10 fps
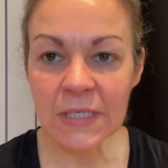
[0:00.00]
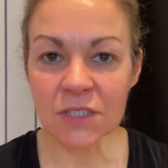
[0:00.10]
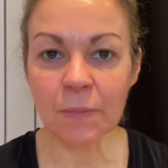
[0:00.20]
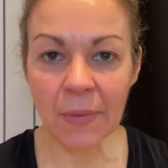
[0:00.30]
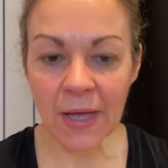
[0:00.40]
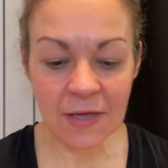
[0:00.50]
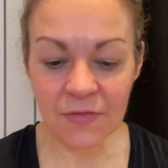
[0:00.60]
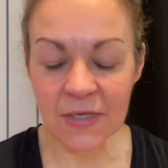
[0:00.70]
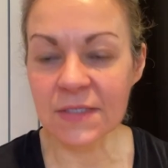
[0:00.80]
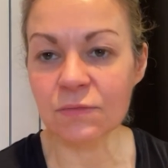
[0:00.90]
to buy
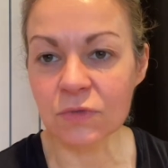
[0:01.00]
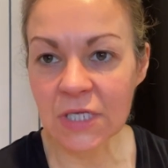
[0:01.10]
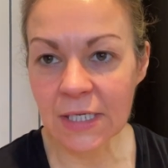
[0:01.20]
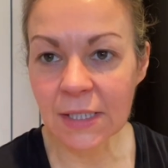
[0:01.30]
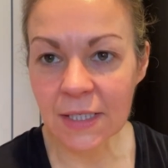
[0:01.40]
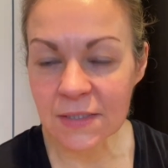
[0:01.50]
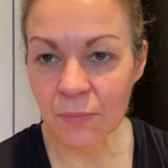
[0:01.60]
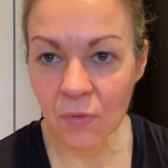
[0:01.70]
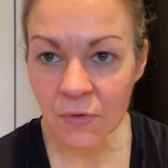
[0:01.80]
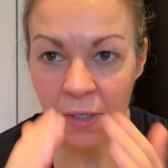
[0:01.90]
this routinely as a
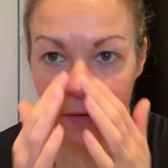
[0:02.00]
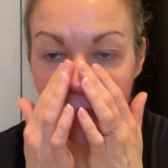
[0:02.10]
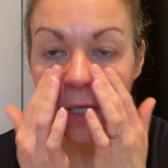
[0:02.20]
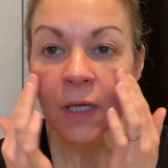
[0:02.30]
product.